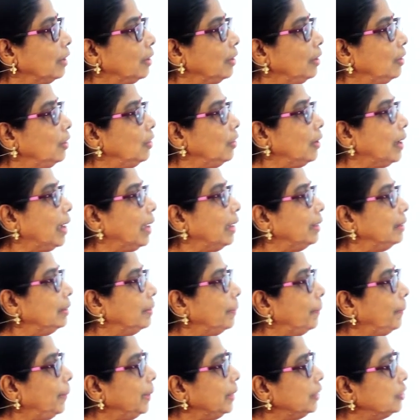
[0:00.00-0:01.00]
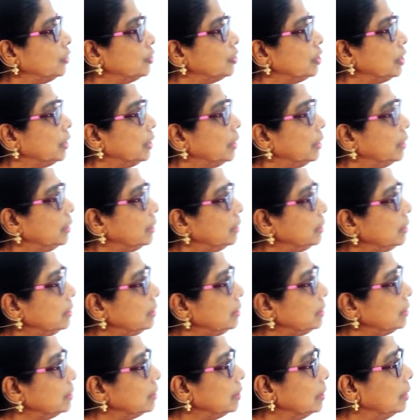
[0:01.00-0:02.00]
Look at the
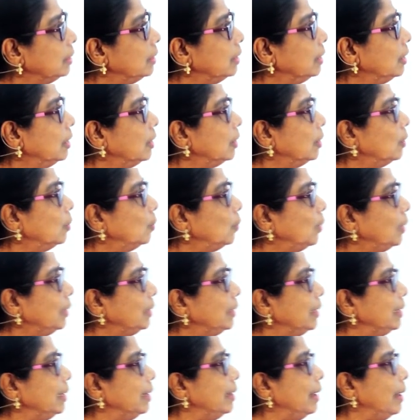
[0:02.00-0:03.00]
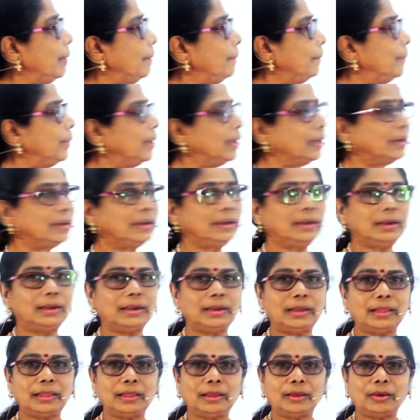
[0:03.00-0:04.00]
pictures. What is the number
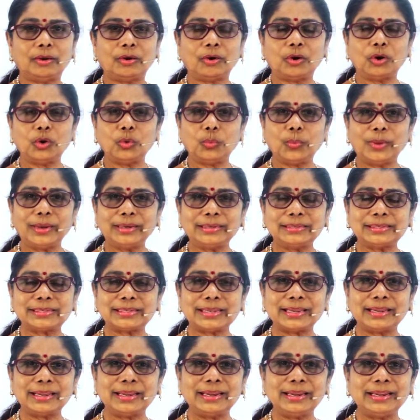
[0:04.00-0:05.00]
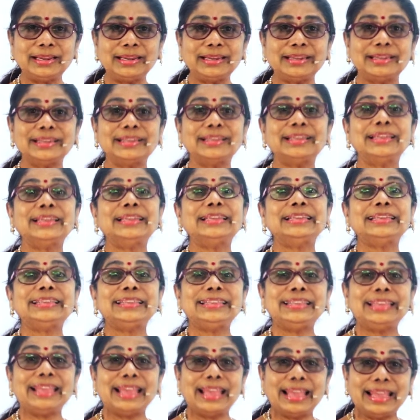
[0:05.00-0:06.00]
on one side?
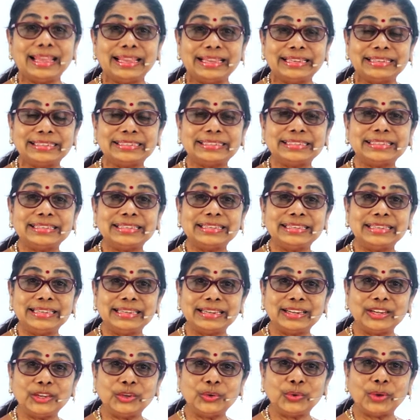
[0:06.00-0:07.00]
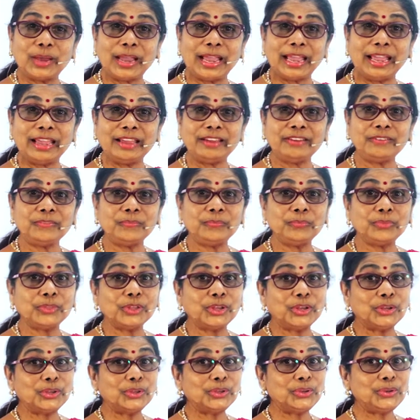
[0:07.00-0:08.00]
Yes, here you have
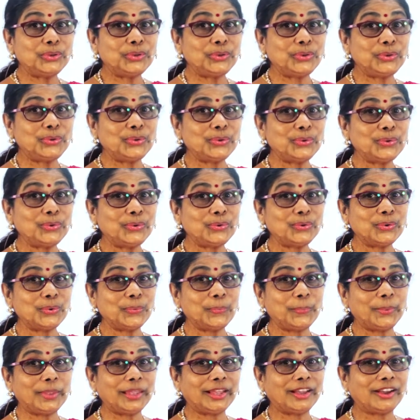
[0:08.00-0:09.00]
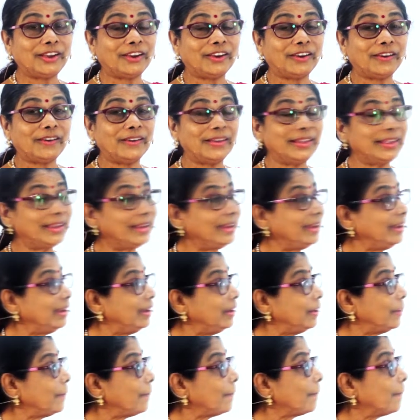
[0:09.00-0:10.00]
2 rupee coin
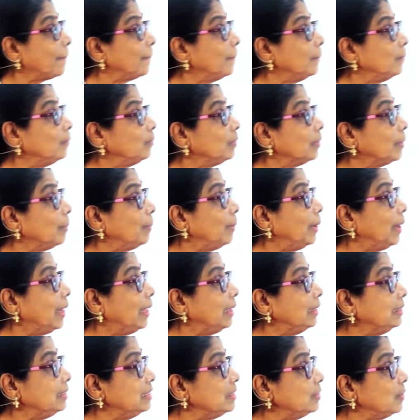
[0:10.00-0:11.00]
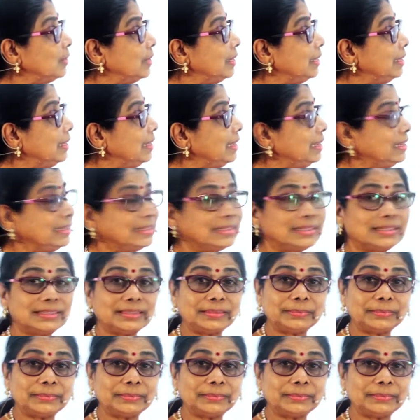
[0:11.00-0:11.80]
plus, what is this?